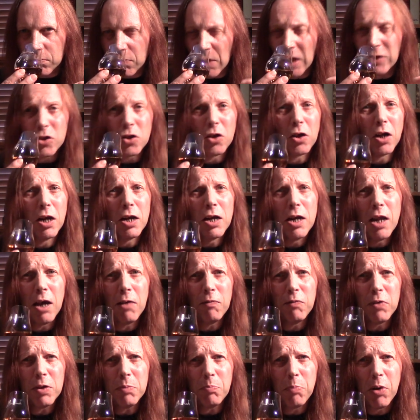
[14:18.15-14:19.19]
It's got a
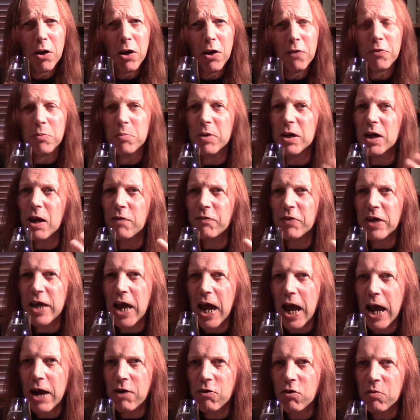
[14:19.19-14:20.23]
lovely perfume, a lovely
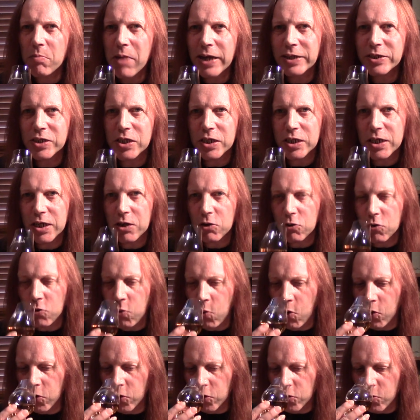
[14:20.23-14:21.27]
aromatic
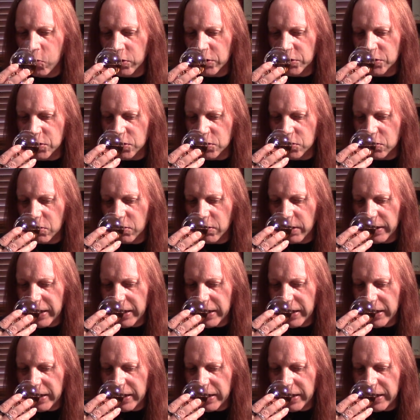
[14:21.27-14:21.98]
quality to it.